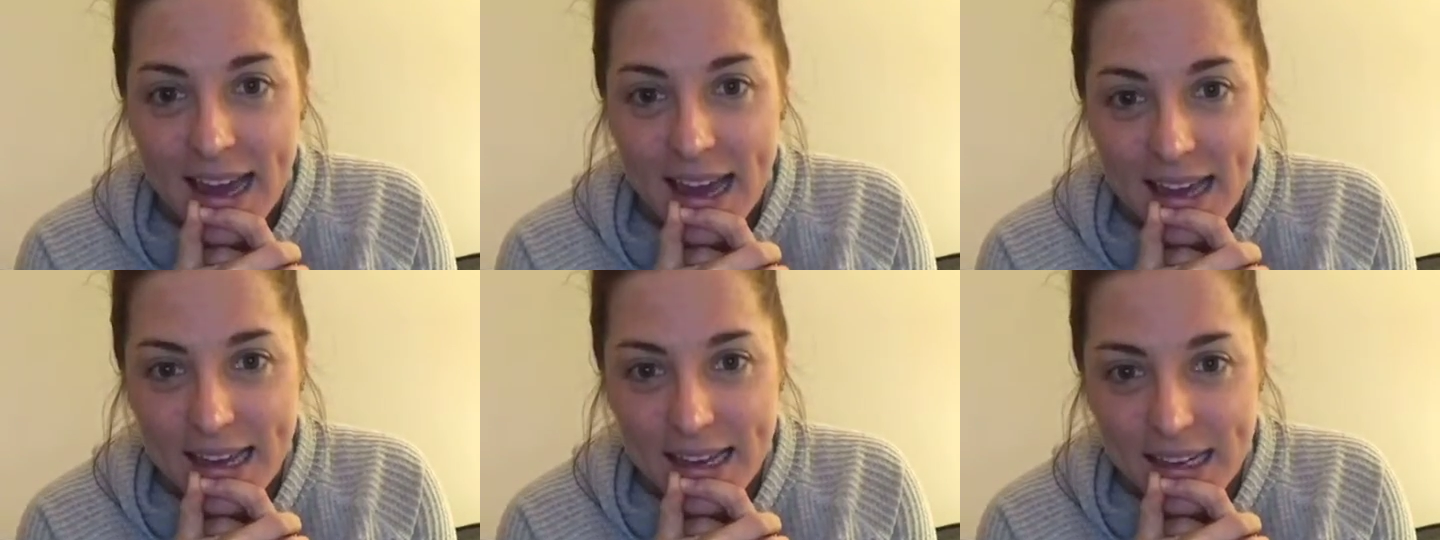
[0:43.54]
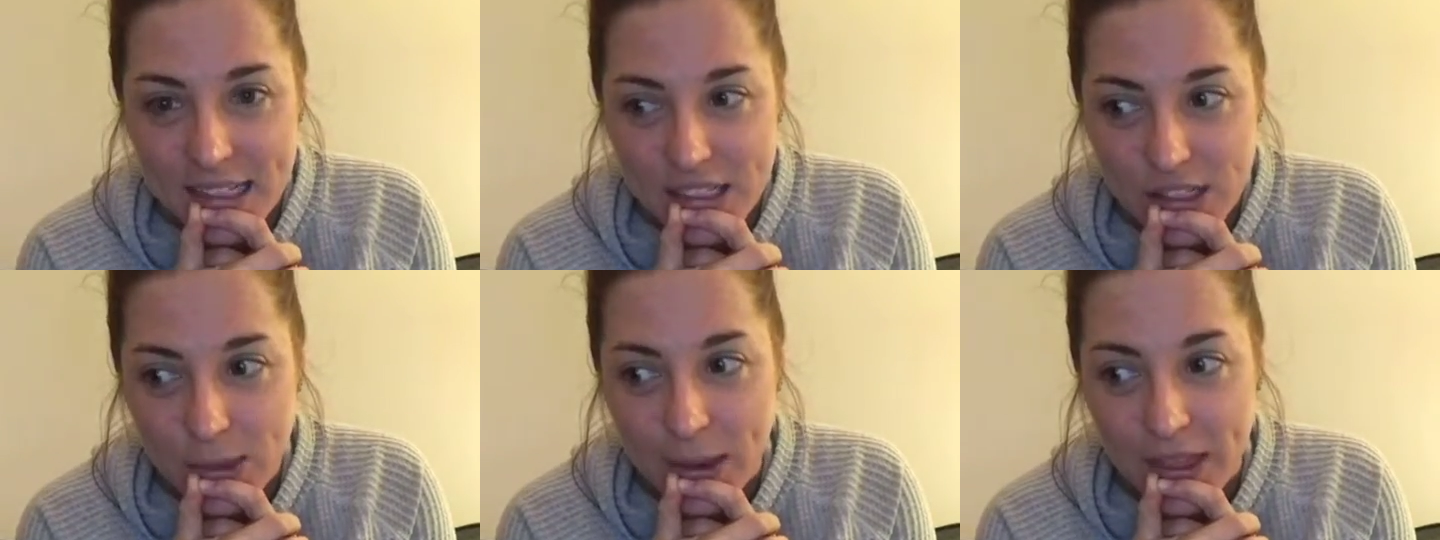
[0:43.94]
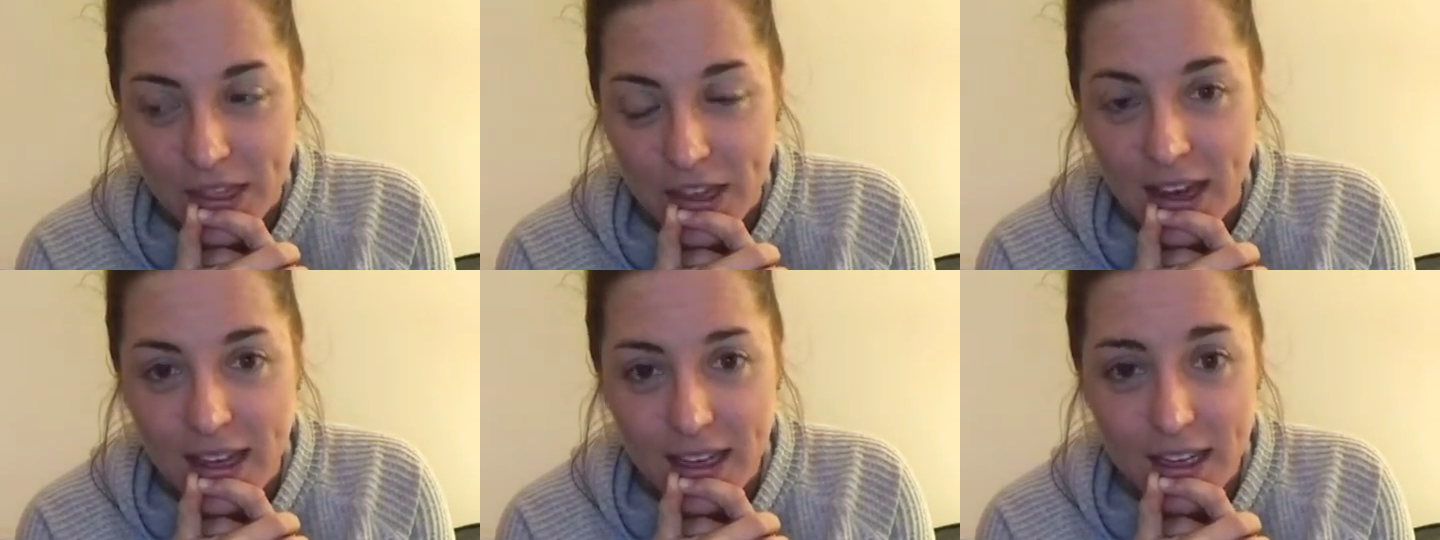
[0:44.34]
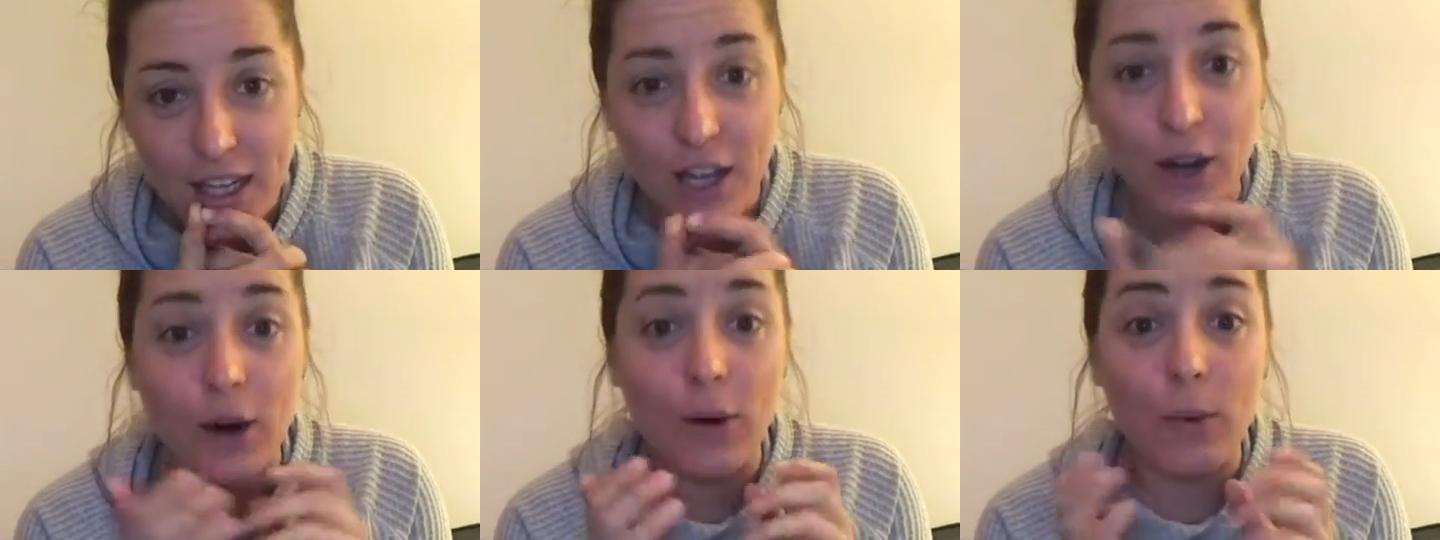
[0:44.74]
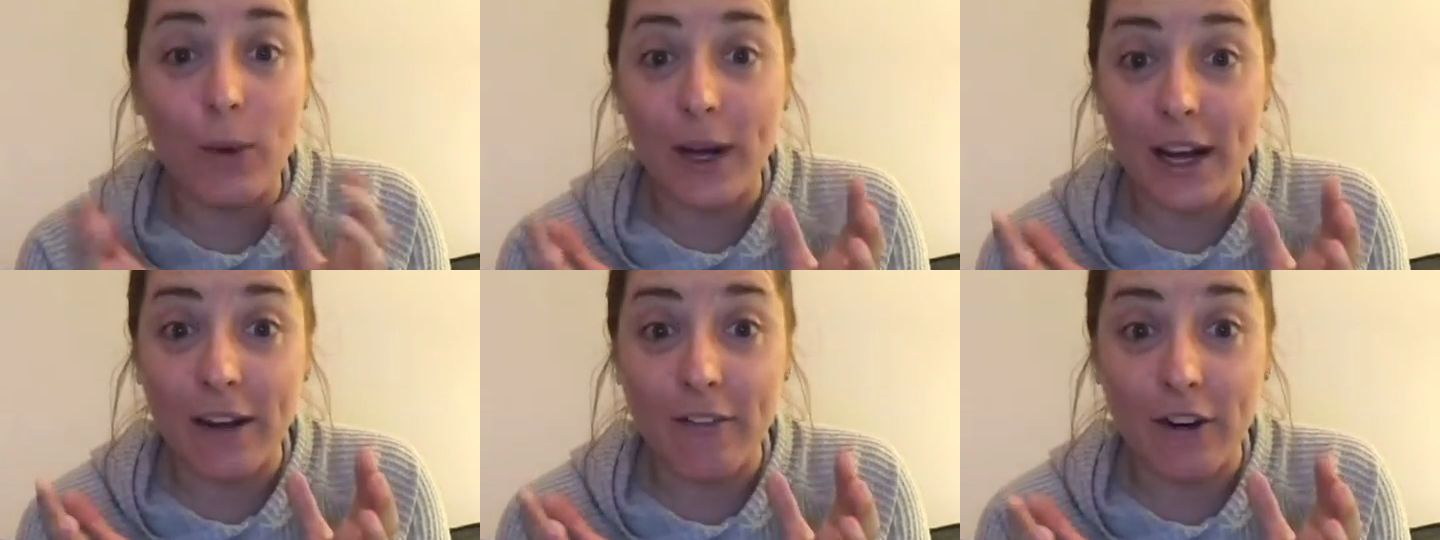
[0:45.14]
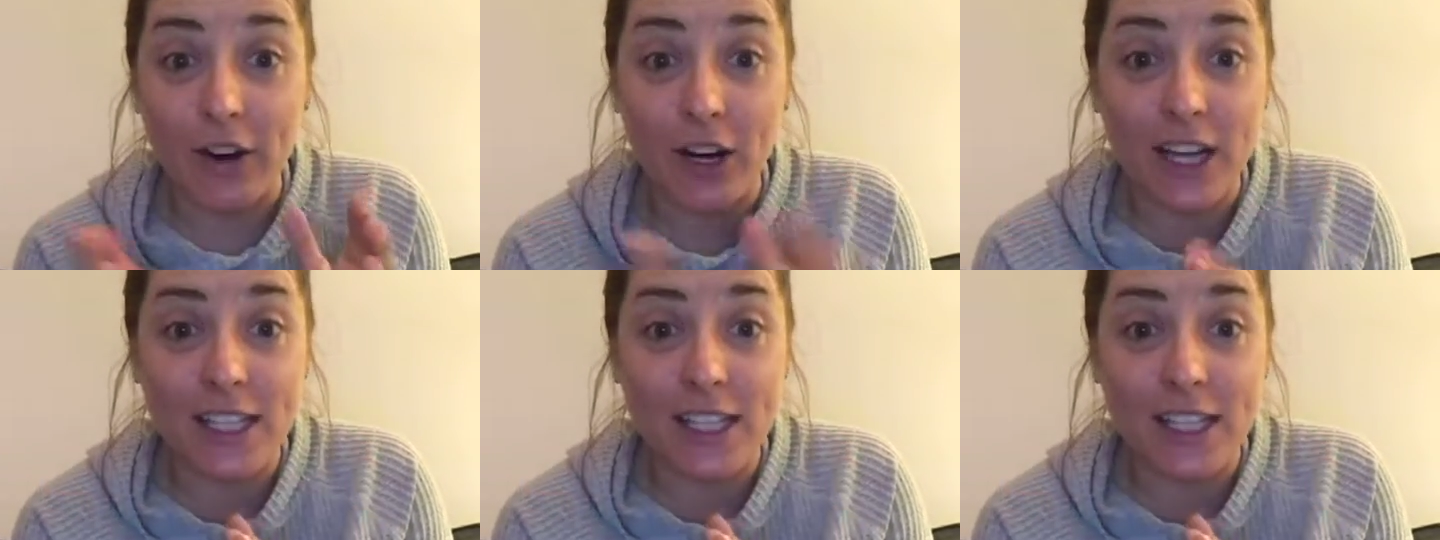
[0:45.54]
And so I thought, whatever.